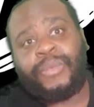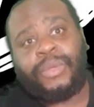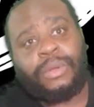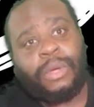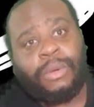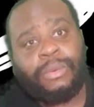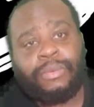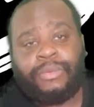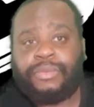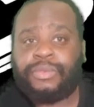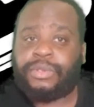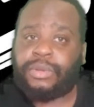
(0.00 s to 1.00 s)
You know?
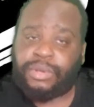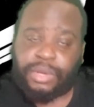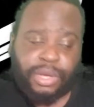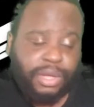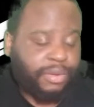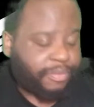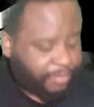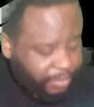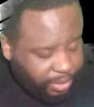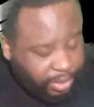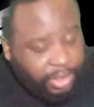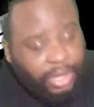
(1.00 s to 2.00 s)
So yeah
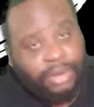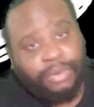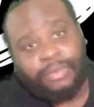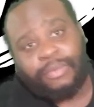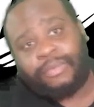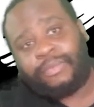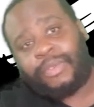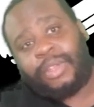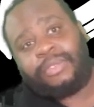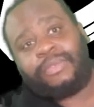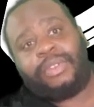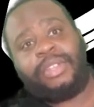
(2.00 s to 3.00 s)
again,
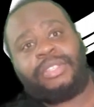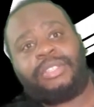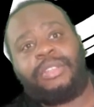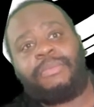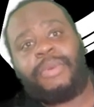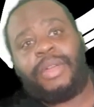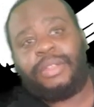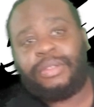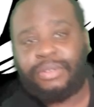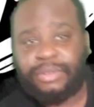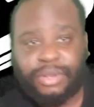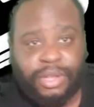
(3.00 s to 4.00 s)
thanks for listening, man.
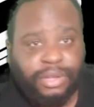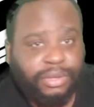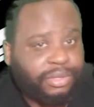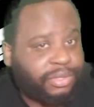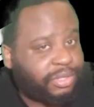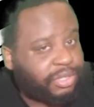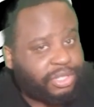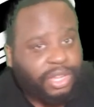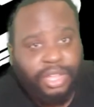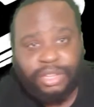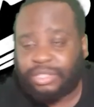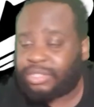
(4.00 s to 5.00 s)
And yeah,
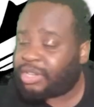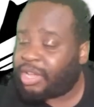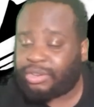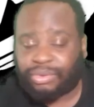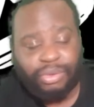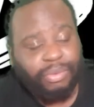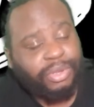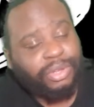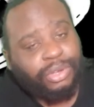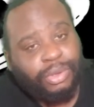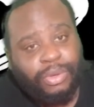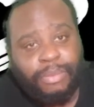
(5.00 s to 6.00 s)
stay stay doing what
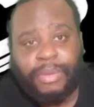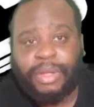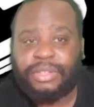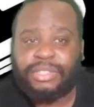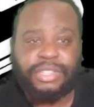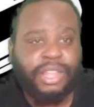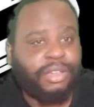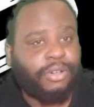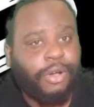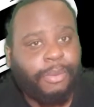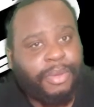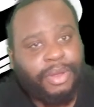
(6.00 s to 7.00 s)
you're doing, man. Stay
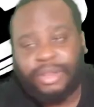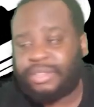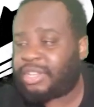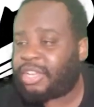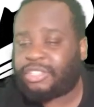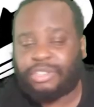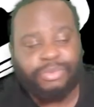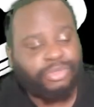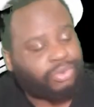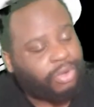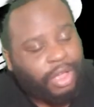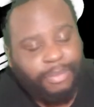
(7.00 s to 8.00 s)
commenting, stay
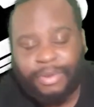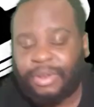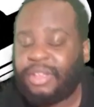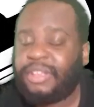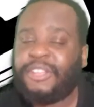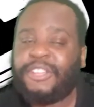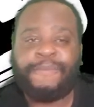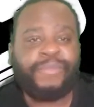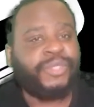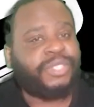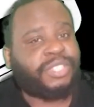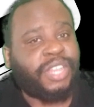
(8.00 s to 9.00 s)
subscribing,
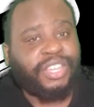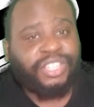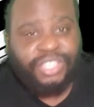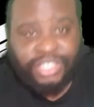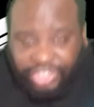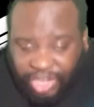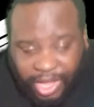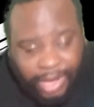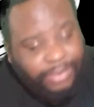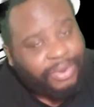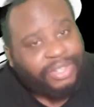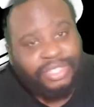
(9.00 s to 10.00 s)
stay
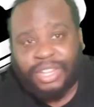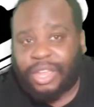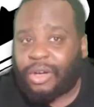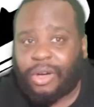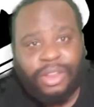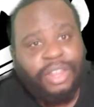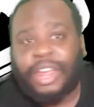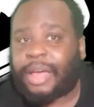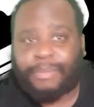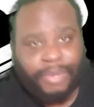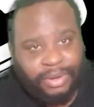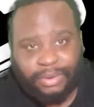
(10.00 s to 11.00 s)
sharing, stay all of
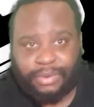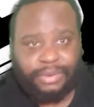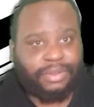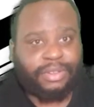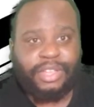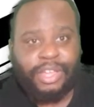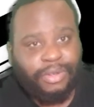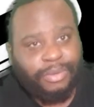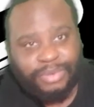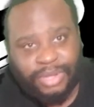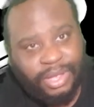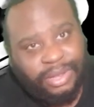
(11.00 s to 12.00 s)
that, man. You get what
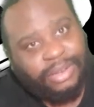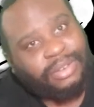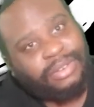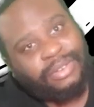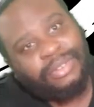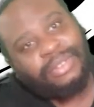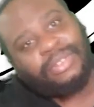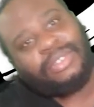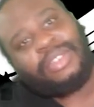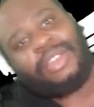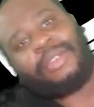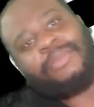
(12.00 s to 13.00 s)
I'm saying?
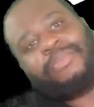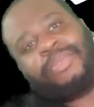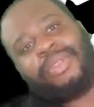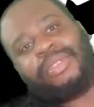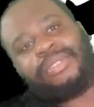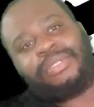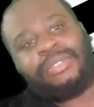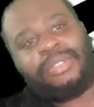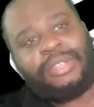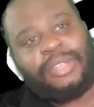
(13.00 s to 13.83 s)
Yeah, peace.